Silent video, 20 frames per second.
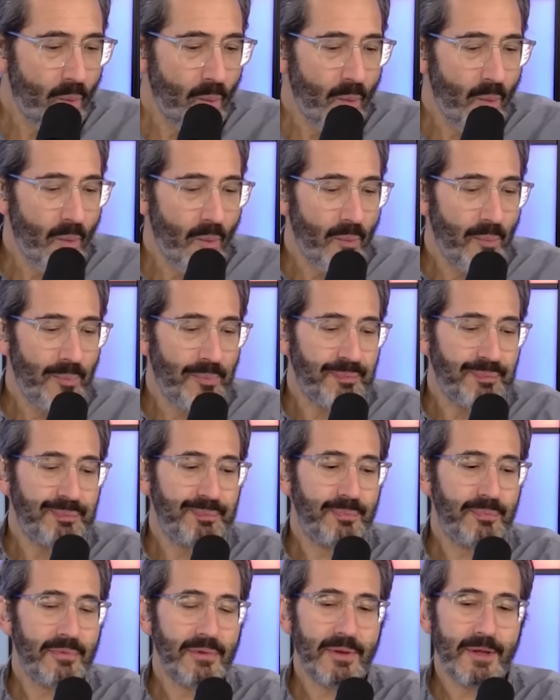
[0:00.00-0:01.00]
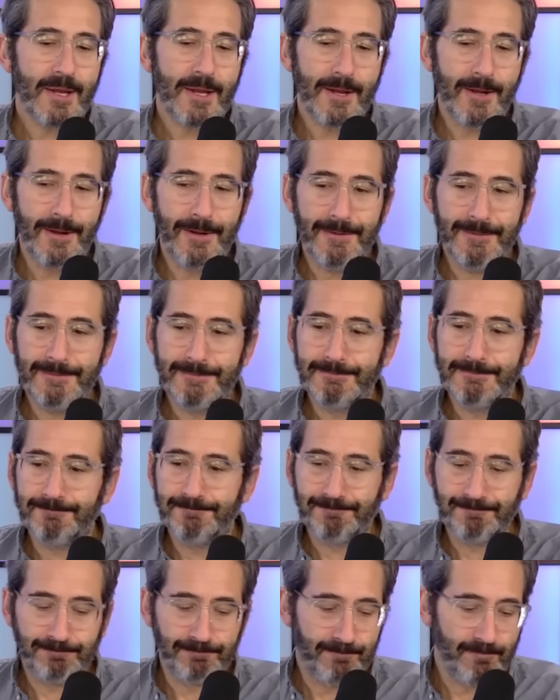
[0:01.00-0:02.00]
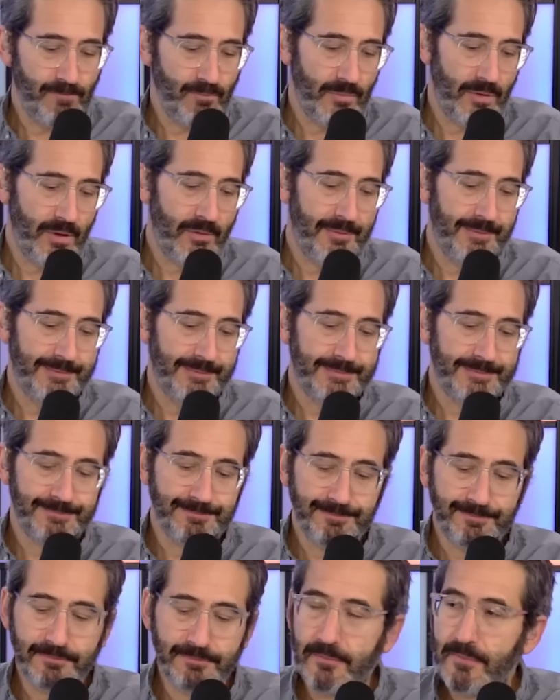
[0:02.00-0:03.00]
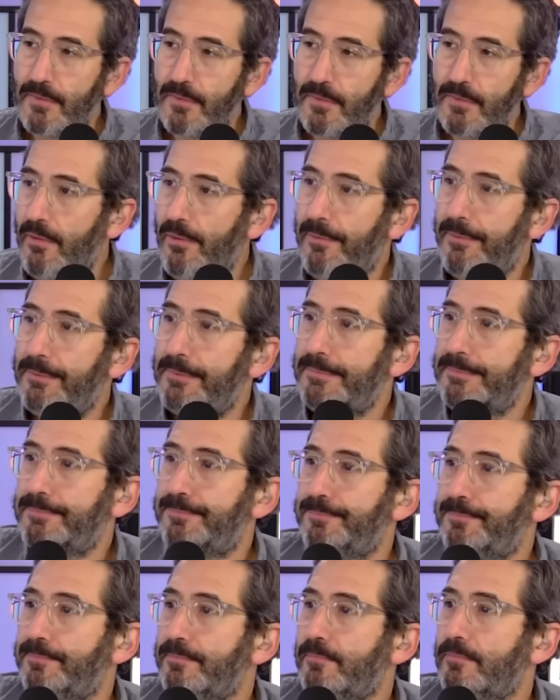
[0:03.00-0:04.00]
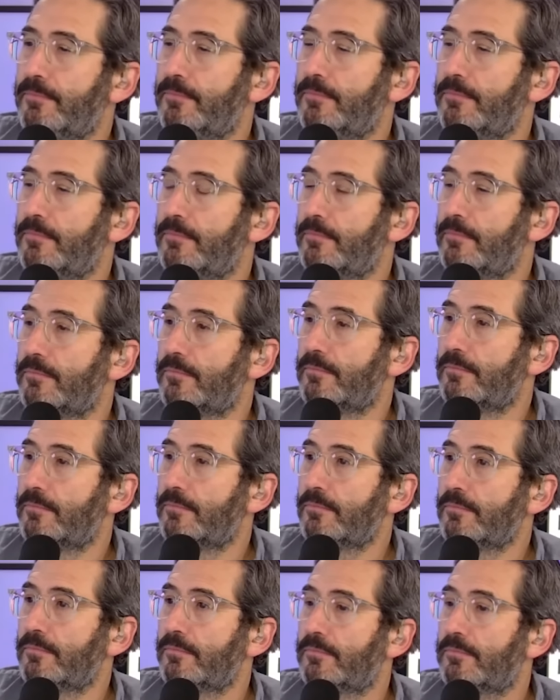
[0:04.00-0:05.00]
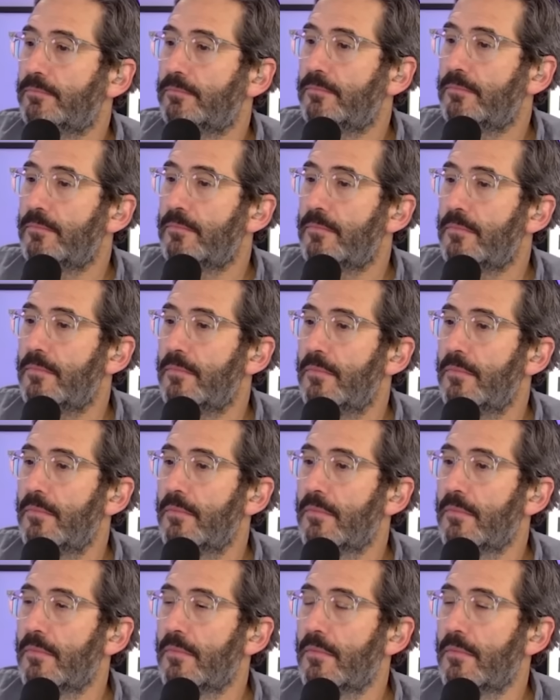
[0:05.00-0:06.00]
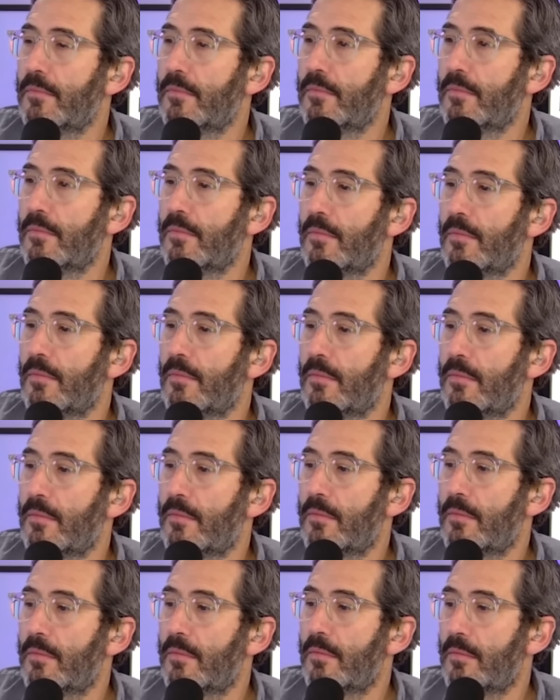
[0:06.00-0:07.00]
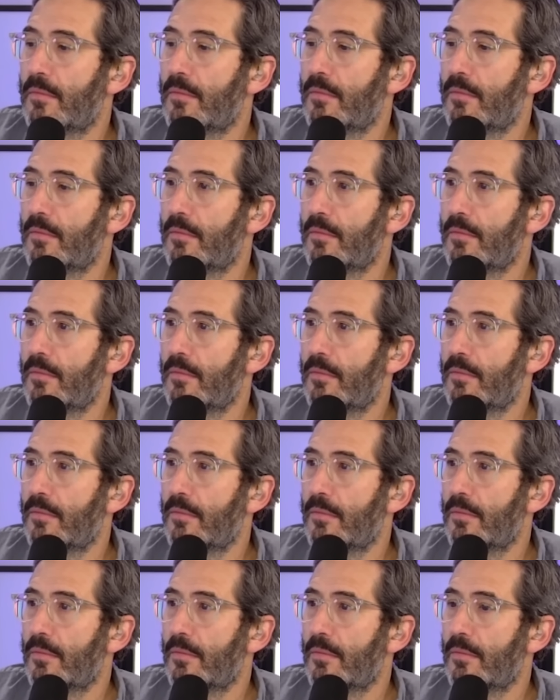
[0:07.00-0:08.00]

[no speech]